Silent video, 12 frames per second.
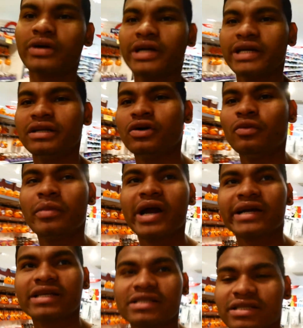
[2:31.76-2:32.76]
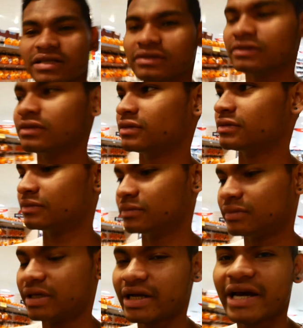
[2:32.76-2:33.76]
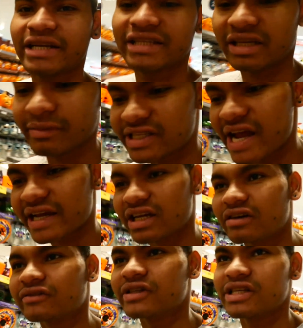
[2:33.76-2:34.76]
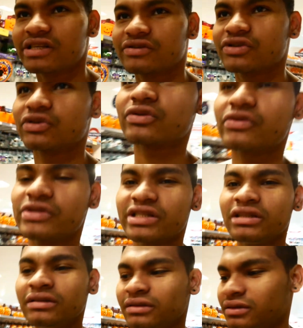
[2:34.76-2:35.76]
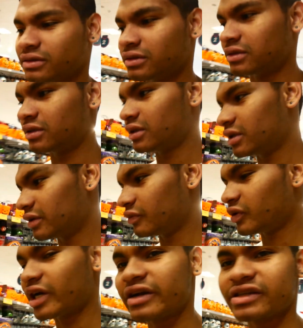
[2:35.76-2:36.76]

we're in Home Bargains now. And I had to take my jacket off because it's so roasting. We got